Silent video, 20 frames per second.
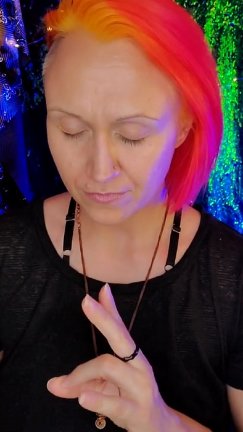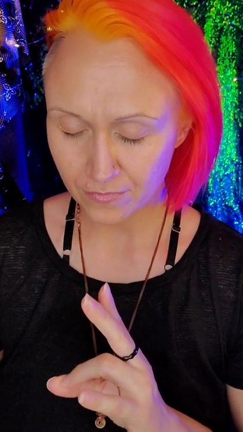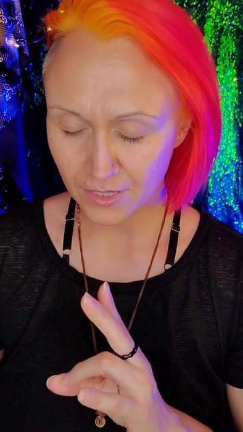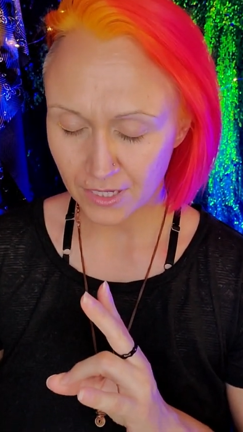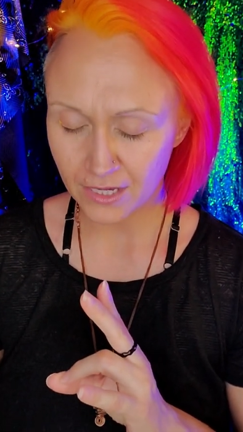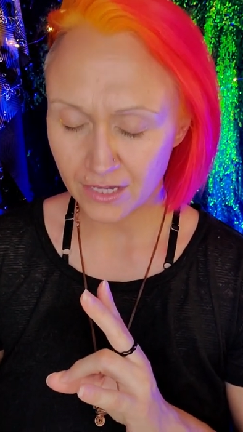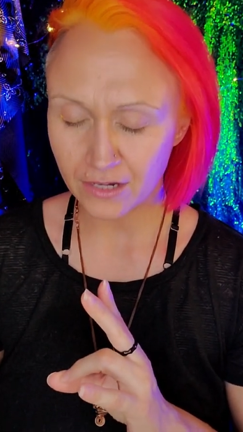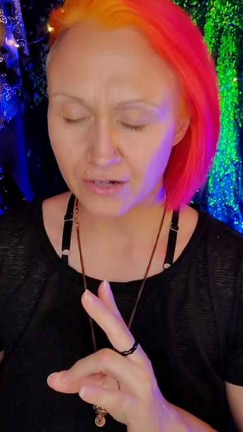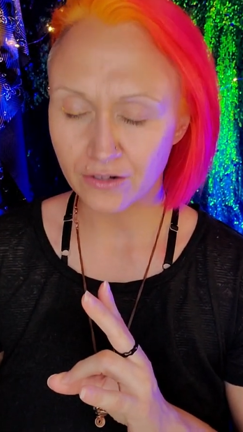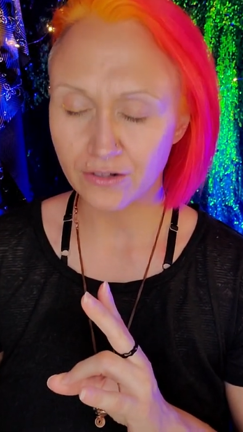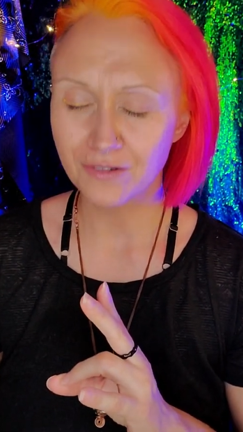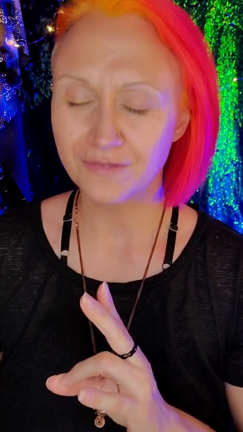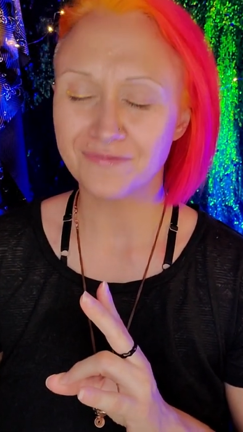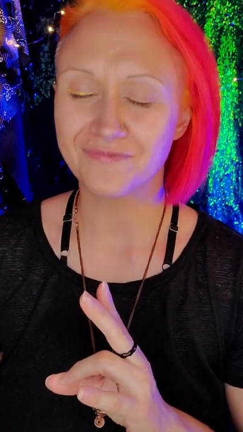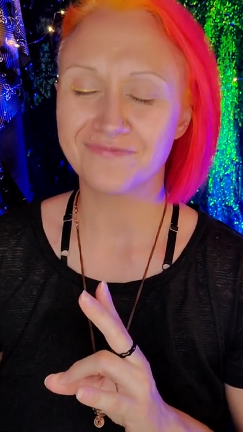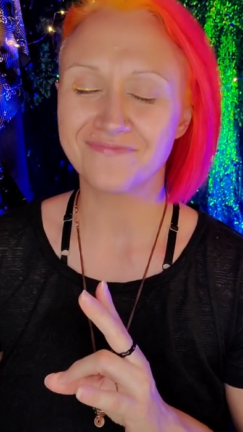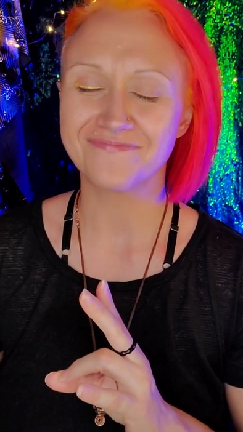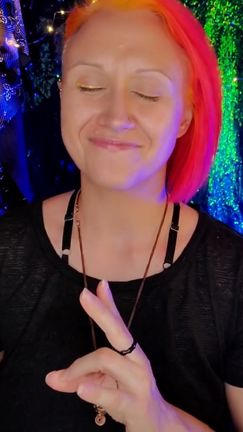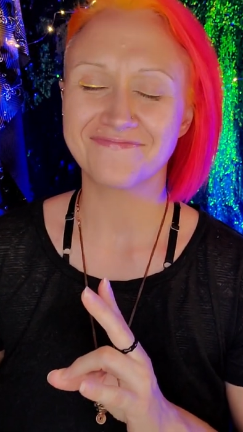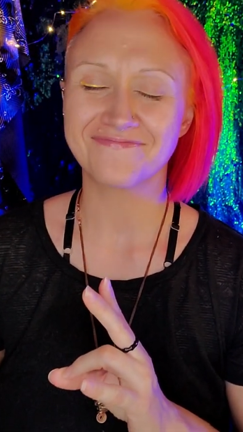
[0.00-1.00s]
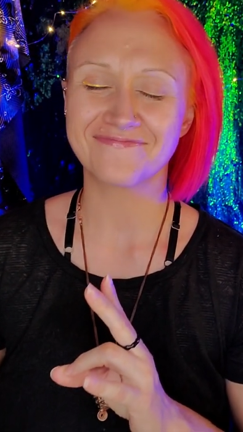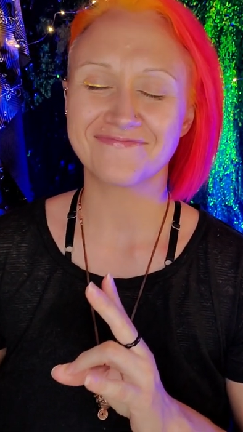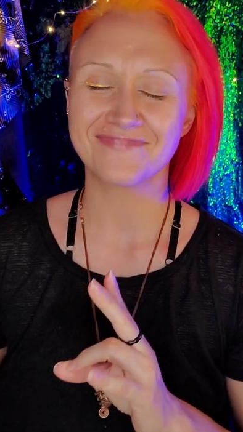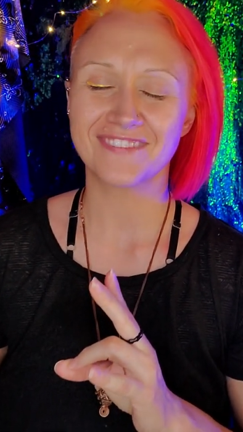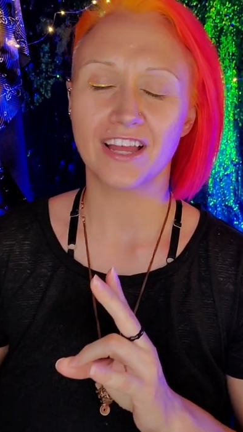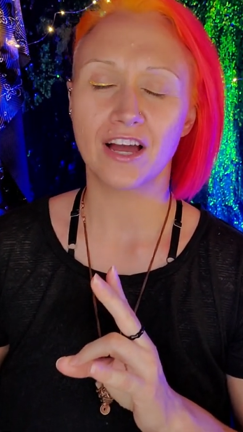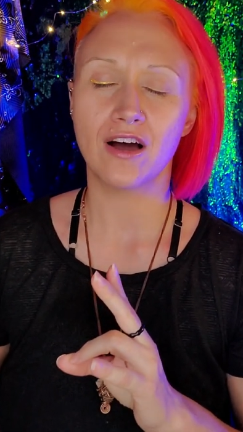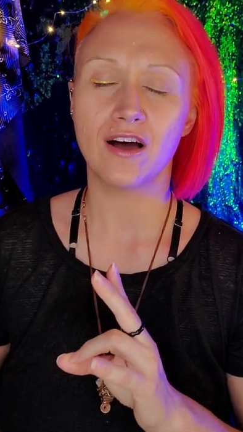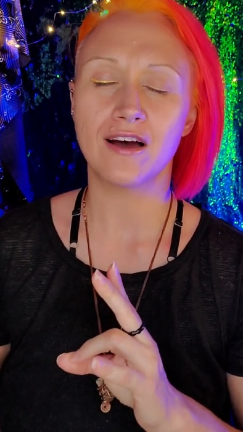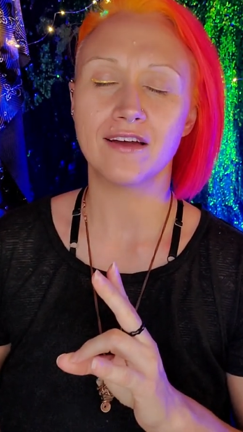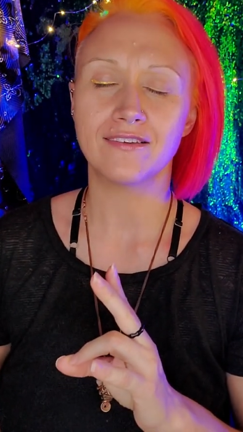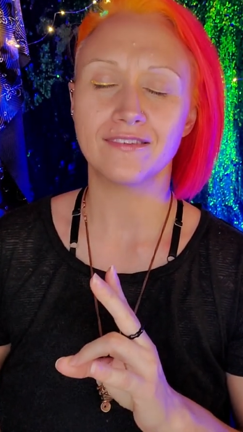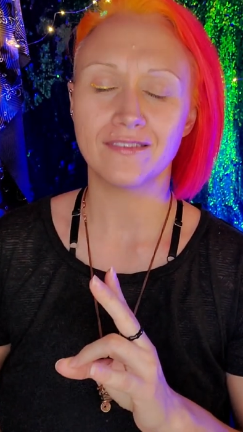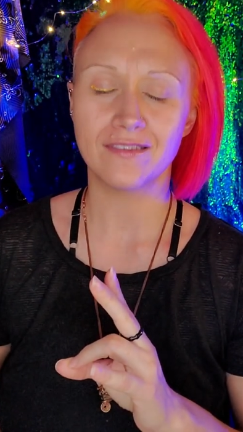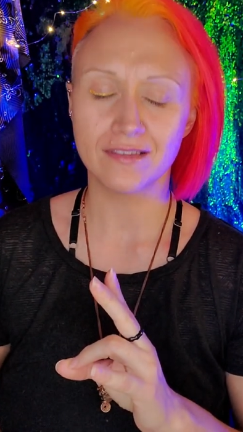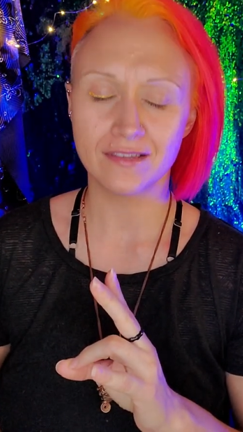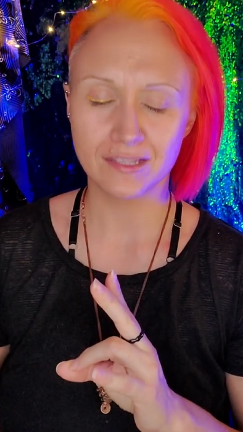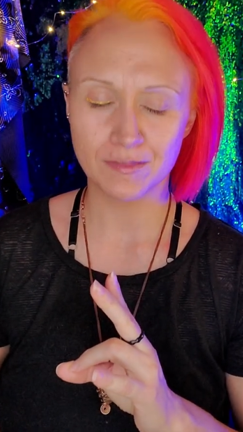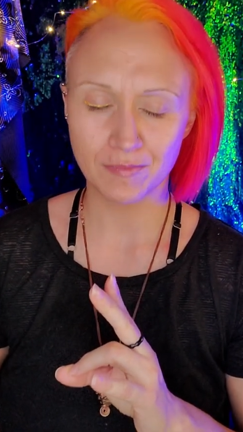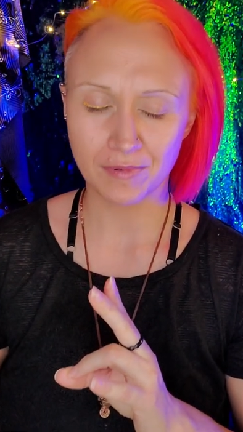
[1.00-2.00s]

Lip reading: here on this